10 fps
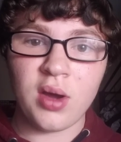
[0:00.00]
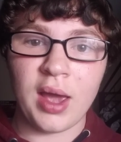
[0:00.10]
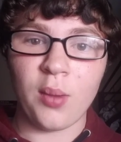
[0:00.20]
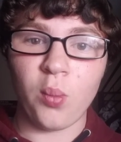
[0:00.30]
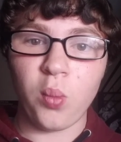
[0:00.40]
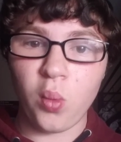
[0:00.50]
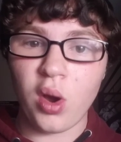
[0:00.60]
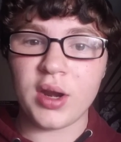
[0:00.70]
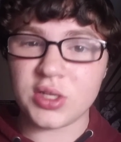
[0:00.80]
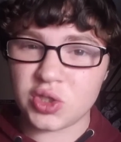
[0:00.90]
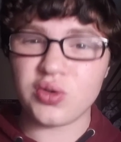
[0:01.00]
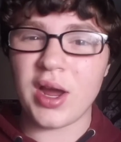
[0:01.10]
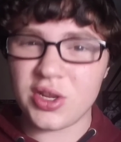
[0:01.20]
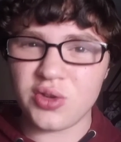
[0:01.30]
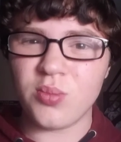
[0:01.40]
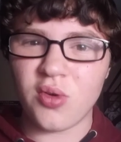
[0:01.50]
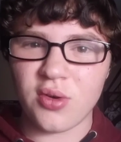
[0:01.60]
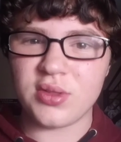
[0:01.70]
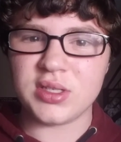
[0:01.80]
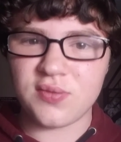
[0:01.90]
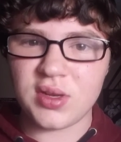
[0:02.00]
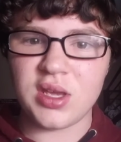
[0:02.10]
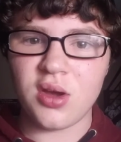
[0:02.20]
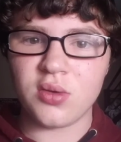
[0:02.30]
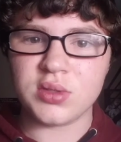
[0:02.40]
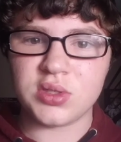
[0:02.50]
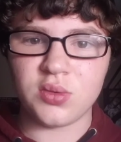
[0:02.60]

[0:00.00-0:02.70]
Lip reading: I want to try to do more of these videos